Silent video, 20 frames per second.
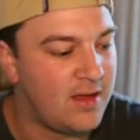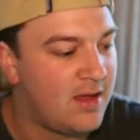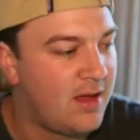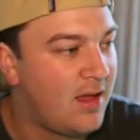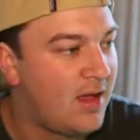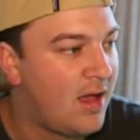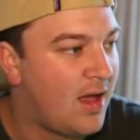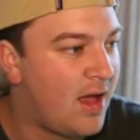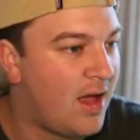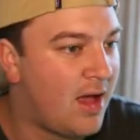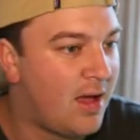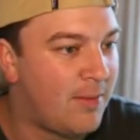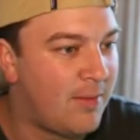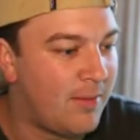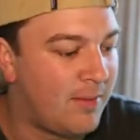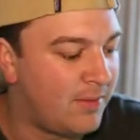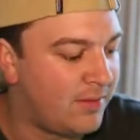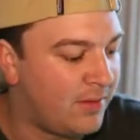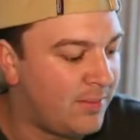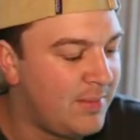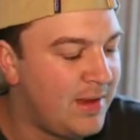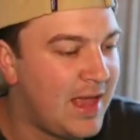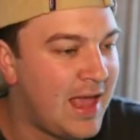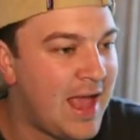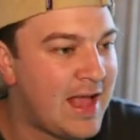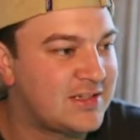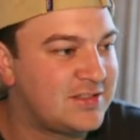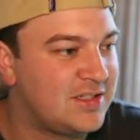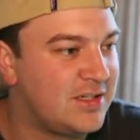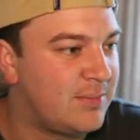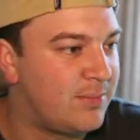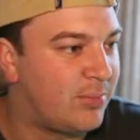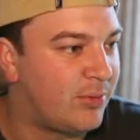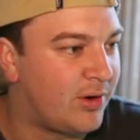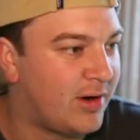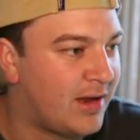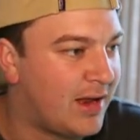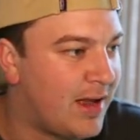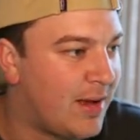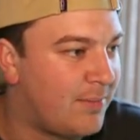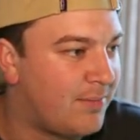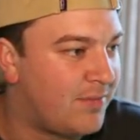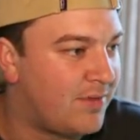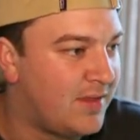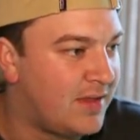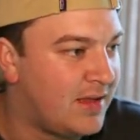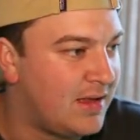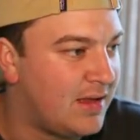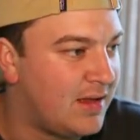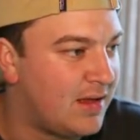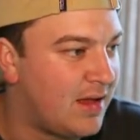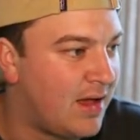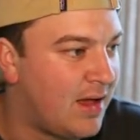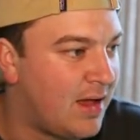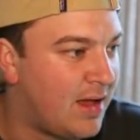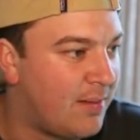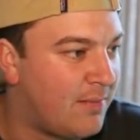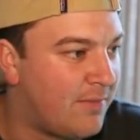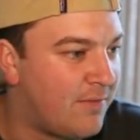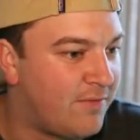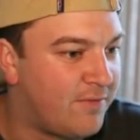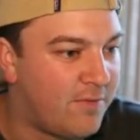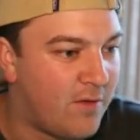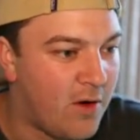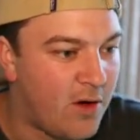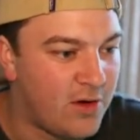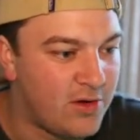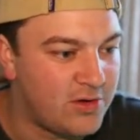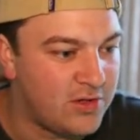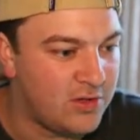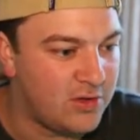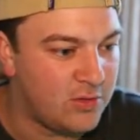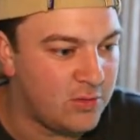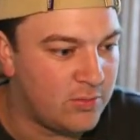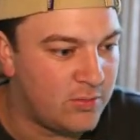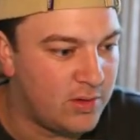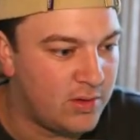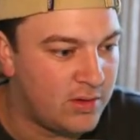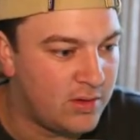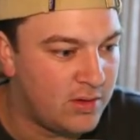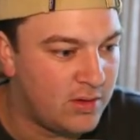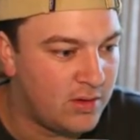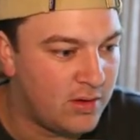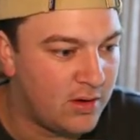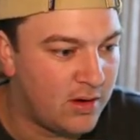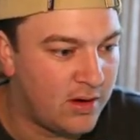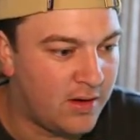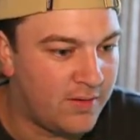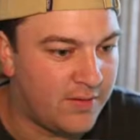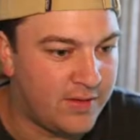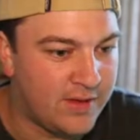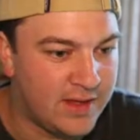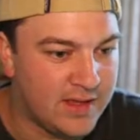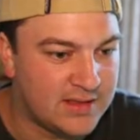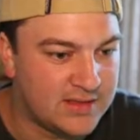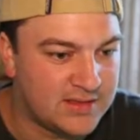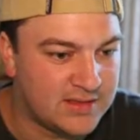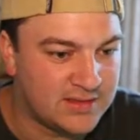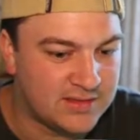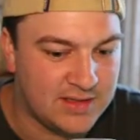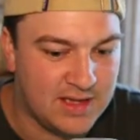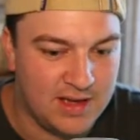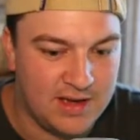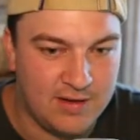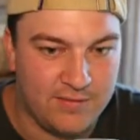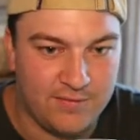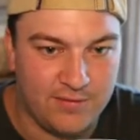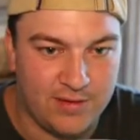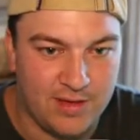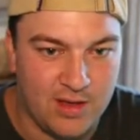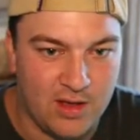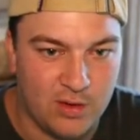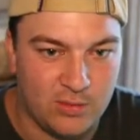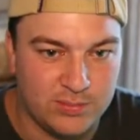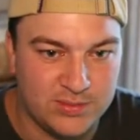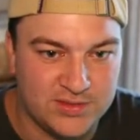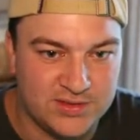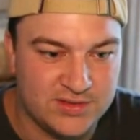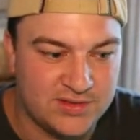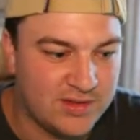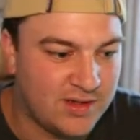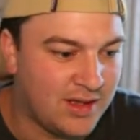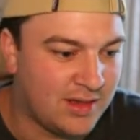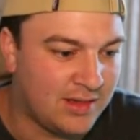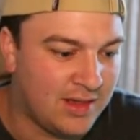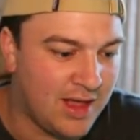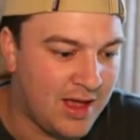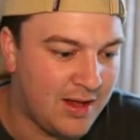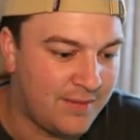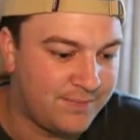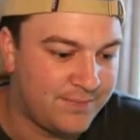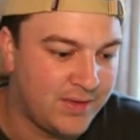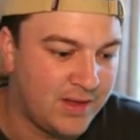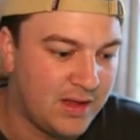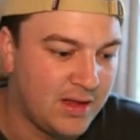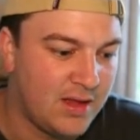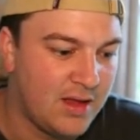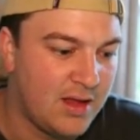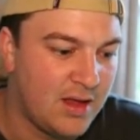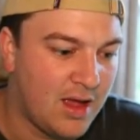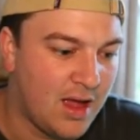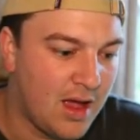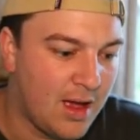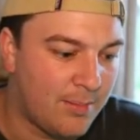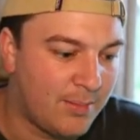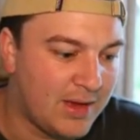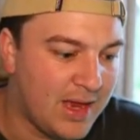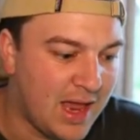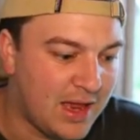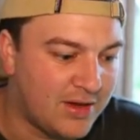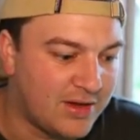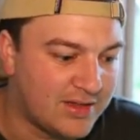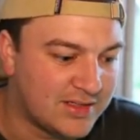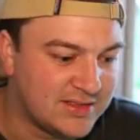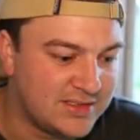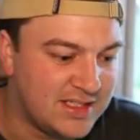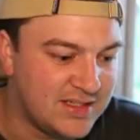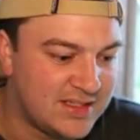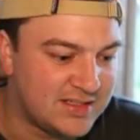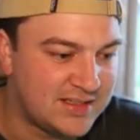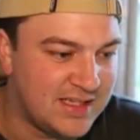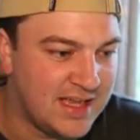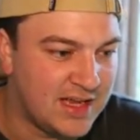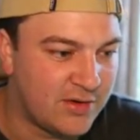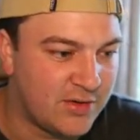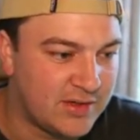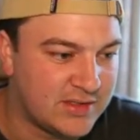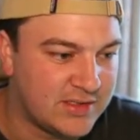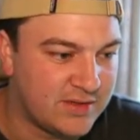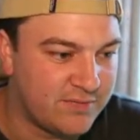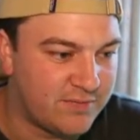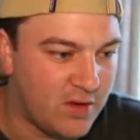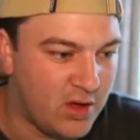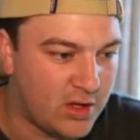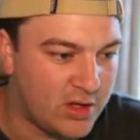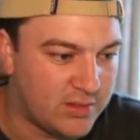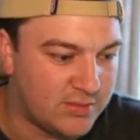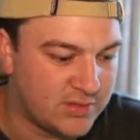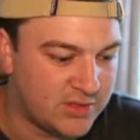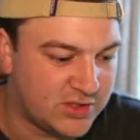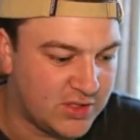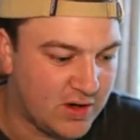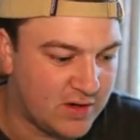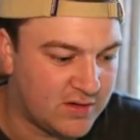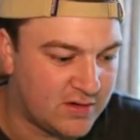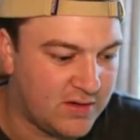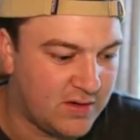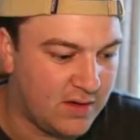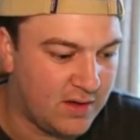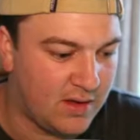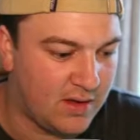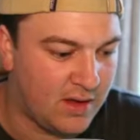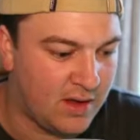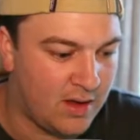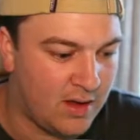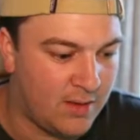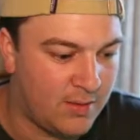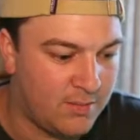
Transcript: Let me actually bring up the volume on this, because that definitely helps a lot. But yeah, you can see this increase in volume start to